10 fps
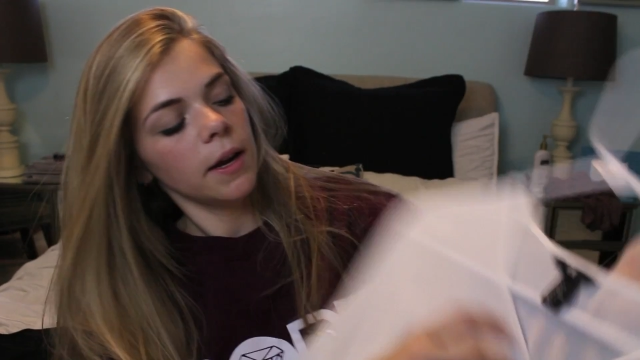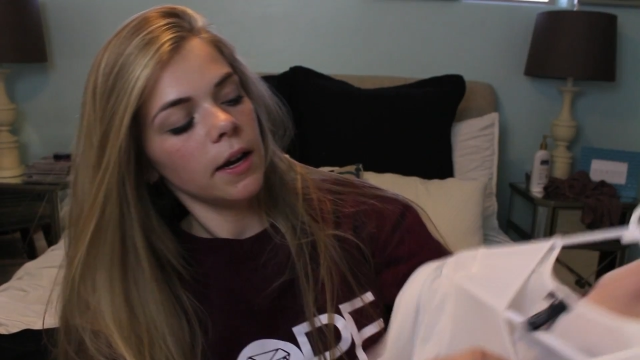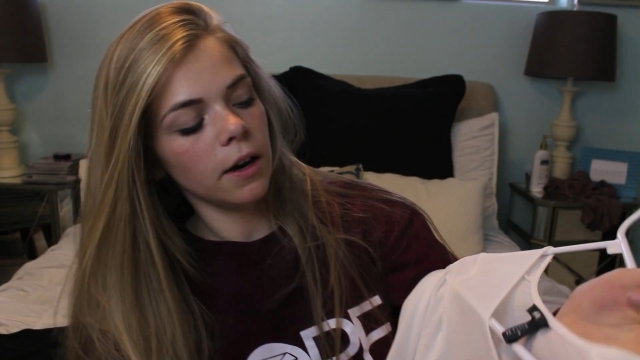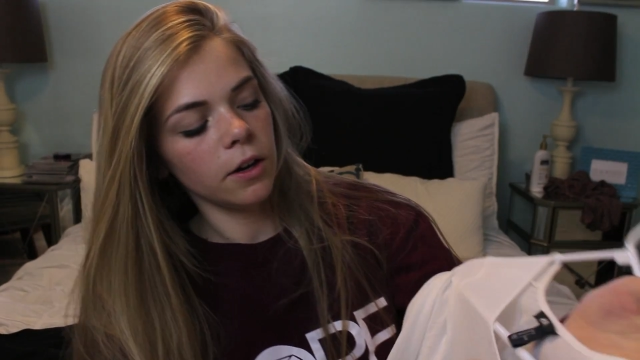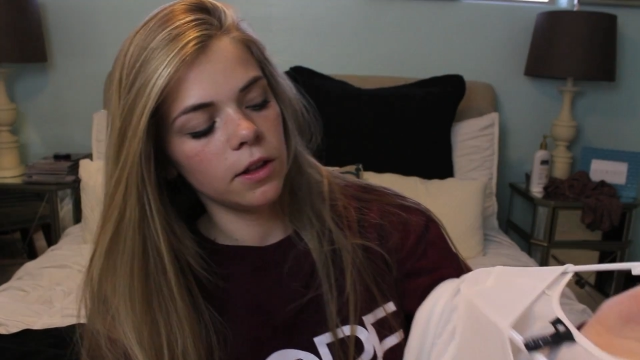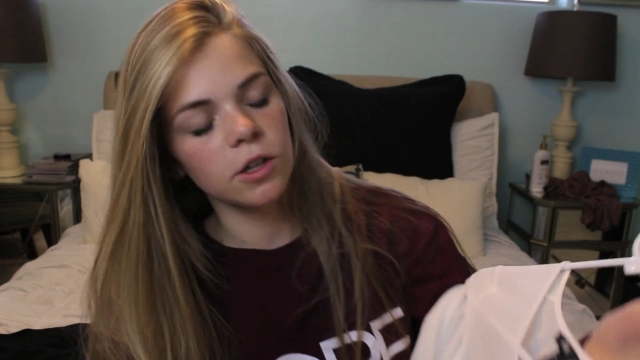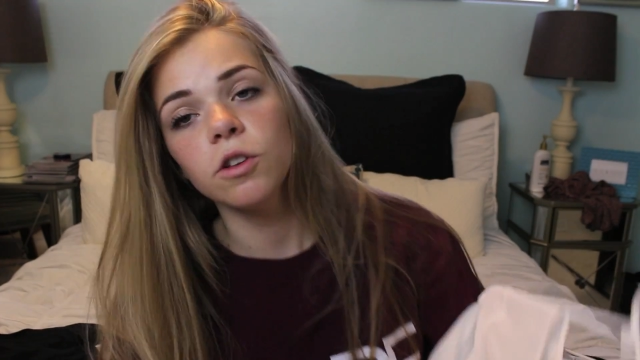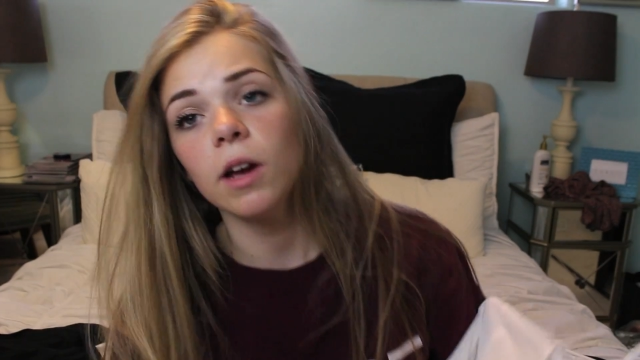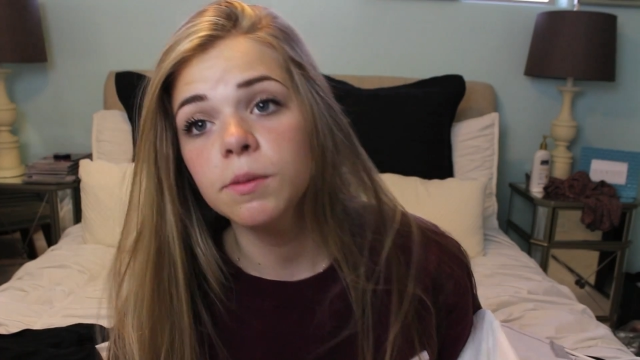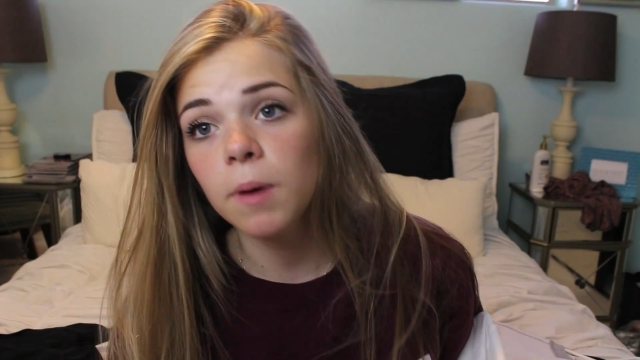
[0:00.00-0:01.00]
here. There,
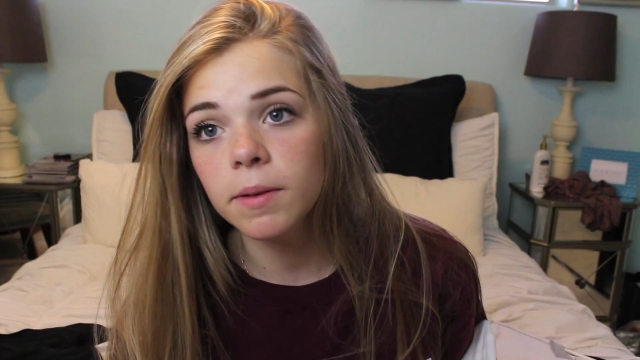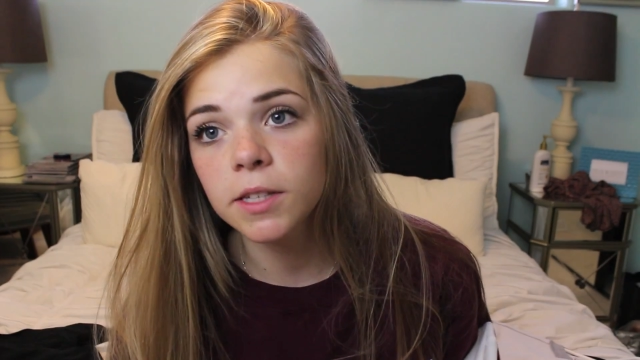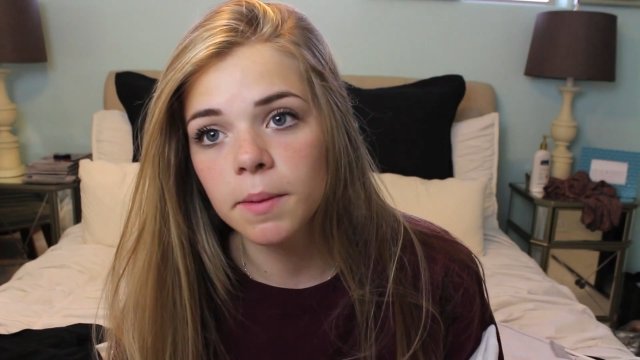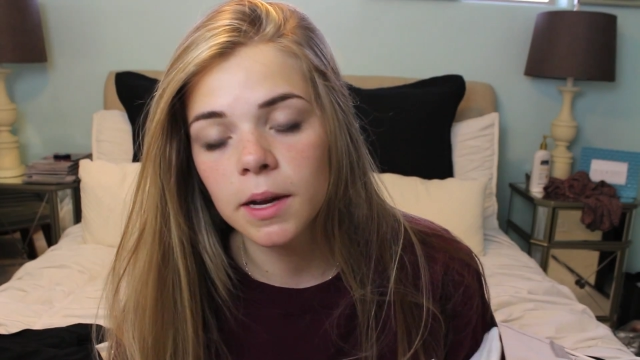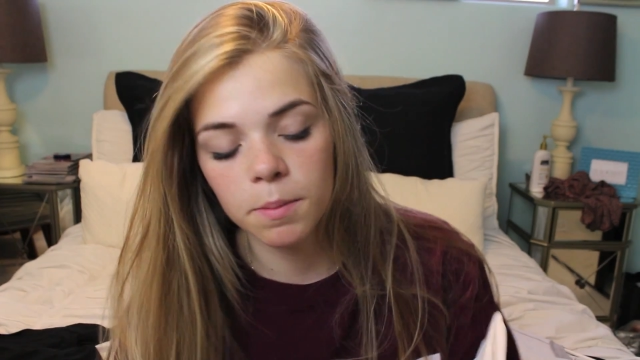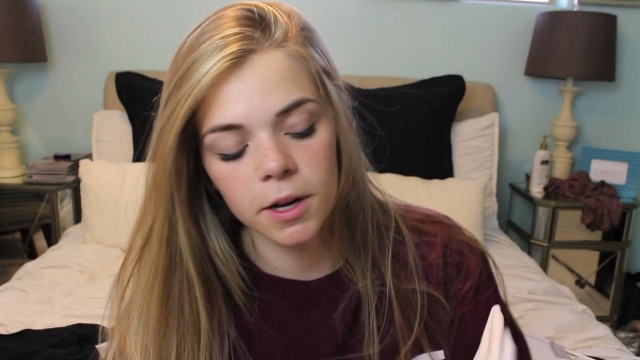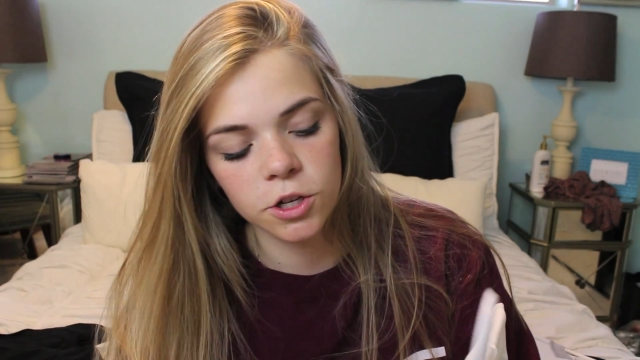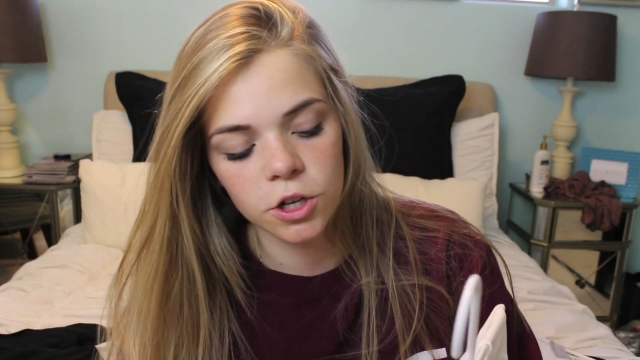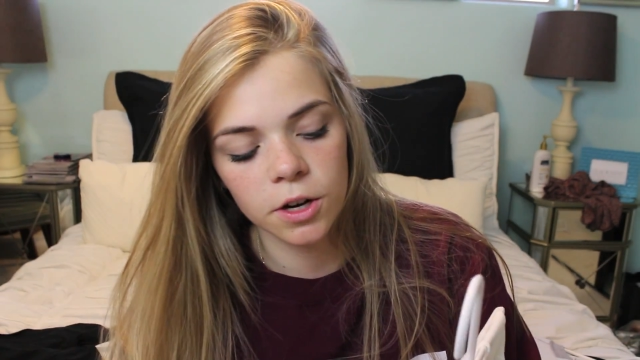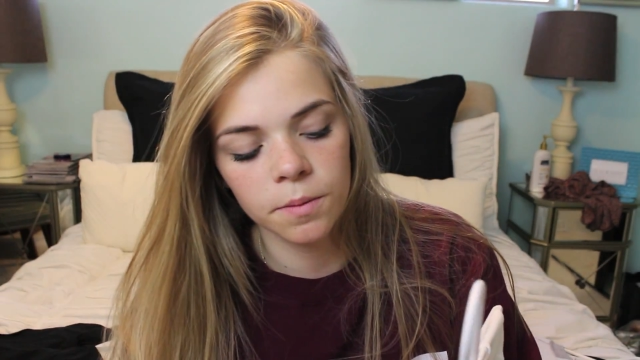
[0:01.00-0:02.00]
you guys probably saw me in a
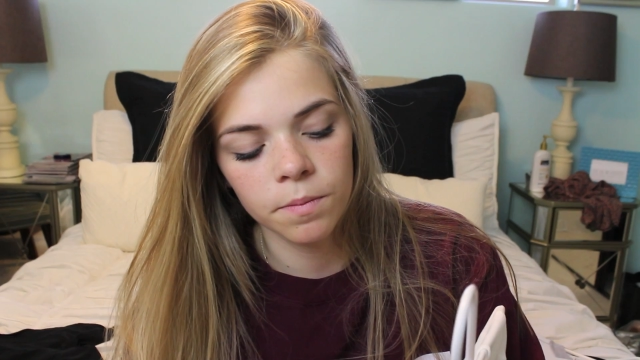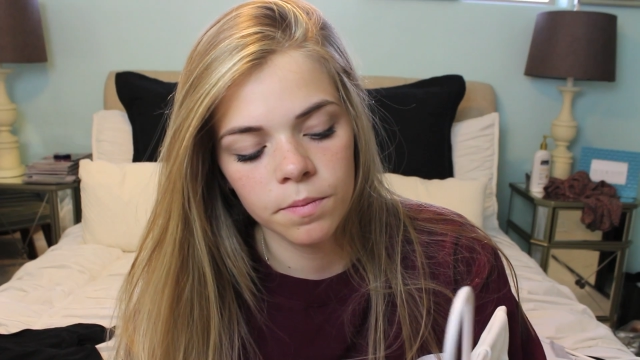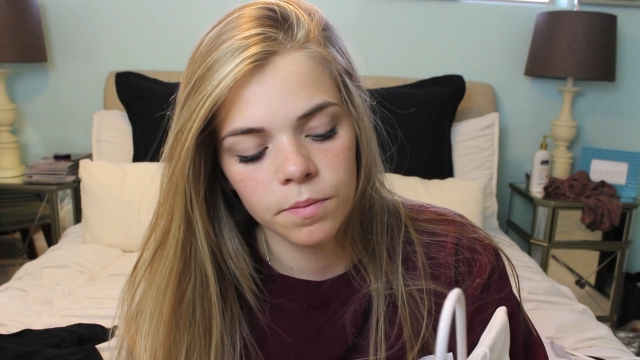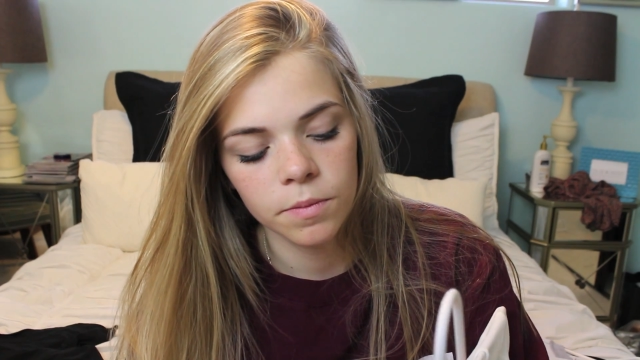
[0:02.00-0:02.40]
picture